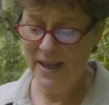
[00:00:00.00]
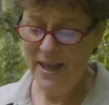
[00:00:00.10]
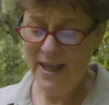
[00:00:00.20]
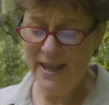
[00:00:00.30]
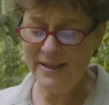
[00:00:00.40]

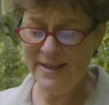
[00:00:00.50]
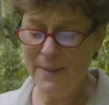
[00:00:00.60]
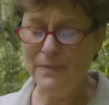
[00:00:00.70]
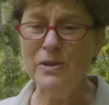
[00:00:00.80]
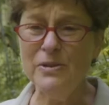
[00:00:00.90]
and
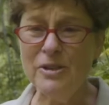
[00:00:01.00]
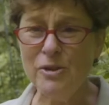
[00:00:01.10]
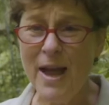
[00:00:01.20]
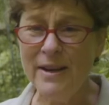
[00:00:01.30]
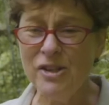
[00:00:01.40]
adapt new
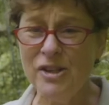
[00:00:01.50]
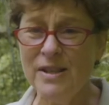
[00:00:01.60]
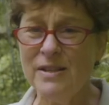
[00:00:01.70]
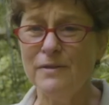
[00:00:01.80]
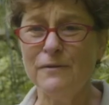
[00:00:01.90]

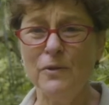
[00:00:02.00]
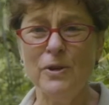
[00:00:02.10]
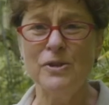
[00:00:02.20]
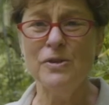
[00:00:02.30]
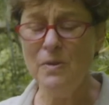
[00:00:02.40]
strategies,
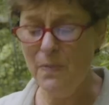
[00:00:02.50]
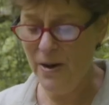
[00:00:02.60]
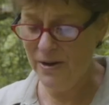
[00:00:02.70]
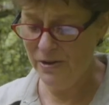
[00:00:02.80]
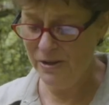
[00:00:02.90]
forge new
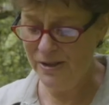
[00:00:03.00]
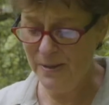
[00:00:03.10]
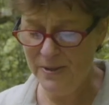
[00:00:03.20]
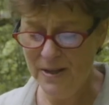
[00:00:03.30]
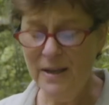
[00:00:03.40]

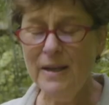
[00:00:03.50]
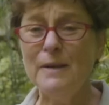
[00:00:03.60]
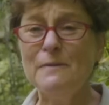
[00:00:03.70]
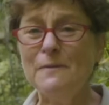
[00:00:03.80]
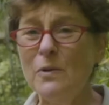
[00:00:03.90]
partnerships,
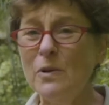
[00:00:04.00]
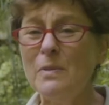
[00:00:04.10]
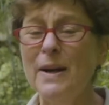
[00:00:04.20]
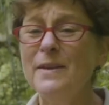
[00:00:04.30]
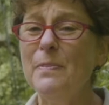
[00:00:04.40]
informed
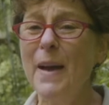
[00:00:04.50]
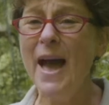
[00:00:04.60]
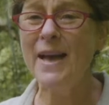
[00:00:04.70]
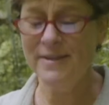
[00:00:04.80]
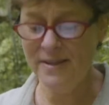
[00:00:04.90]
by the
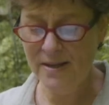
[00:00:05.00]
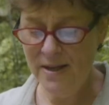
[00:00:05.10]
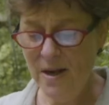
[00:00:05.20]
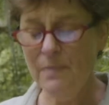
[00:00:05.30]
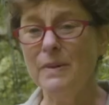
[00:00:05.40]
past,
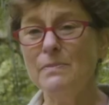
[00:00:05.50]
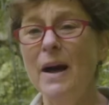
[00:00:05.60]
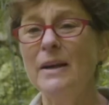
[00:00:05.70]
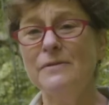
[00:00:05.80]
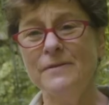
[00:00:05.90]
but
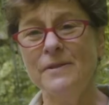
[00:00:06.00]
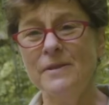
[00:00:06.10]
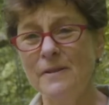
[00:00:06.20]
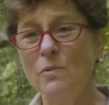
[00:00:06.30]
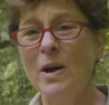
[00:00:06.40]
mindful
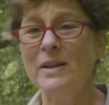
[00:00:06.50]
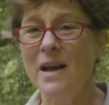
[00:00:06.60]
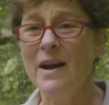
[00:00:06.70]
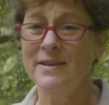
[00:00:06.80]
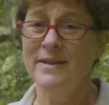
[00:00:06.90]
of what
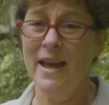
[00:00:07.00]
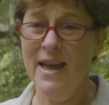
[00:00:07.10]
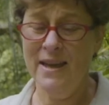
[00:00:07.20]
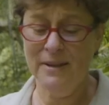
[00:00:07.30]
lies ahead.